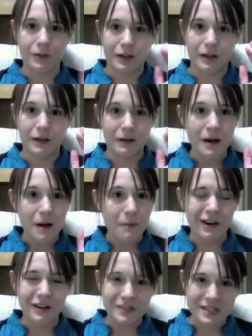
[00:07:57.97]
The
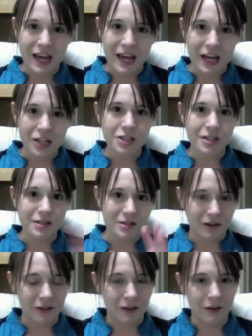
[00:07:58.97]
pronunciations
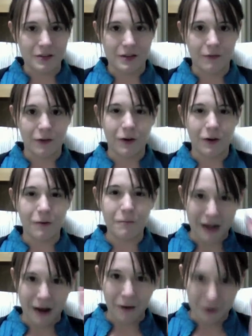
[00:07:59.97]
are a little difficult,
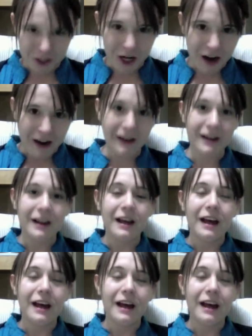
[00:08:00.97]
but I will try.